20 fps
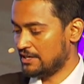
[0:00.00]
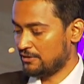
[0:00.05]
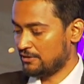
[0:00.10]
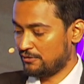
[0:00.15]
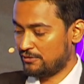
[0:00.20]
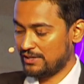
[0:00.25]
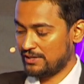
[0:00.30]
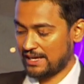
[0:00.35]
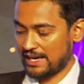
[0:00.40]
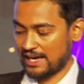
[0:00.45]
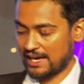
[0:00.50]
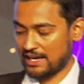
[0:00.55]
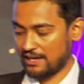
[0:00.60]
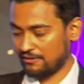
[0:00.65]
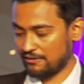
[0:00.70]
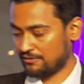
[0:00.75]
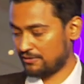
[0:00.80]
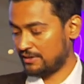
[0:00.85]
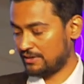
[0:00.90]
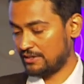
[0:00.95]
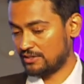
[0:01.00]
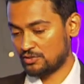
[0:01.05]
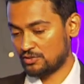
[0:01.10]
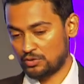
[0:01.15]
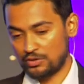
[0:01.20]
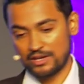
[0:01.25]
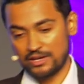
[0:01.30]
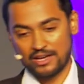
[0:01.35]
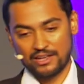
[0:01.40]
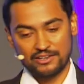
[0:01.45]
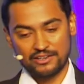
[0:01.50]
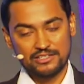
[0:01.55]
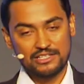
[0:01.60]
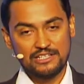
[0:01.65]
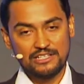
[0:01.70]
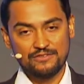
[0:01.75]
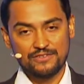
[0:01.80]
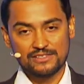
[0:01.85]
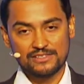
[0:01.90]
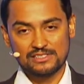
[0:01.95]
We have 3 R&D
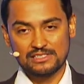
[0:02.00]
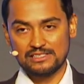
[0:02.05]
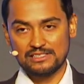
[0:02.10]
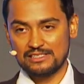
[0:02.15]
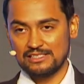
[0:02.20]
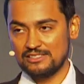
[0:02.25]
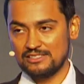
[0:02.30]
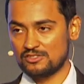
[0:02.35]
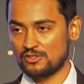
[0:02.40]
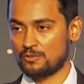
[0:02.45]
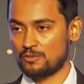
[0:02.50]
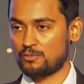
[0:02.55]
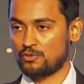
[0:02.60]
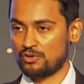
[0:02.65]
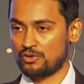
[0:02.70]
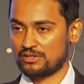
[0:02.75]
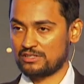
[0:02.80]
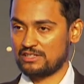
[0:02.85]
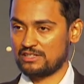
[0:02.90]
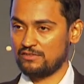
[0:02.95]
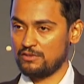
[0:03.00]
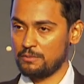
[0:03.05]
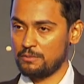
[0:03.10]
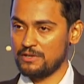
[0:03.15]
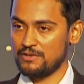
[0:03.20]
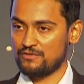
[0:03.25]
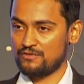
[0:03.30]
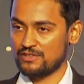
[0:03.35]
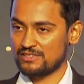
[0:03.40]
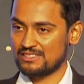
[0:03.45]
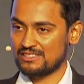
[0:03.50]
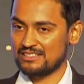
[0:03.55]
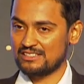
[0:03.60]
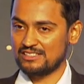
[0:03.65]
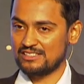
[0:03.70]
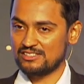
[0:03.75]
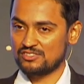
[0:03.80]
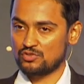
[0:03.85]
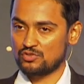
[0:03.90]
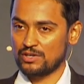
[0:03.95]
facilities or product development
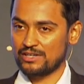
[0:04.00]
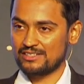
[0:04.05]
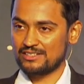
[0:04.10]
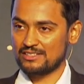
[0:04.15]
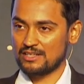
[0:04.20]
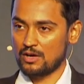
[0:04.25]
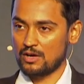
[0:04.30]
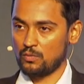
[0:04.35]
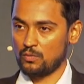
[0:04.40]
facilities right now,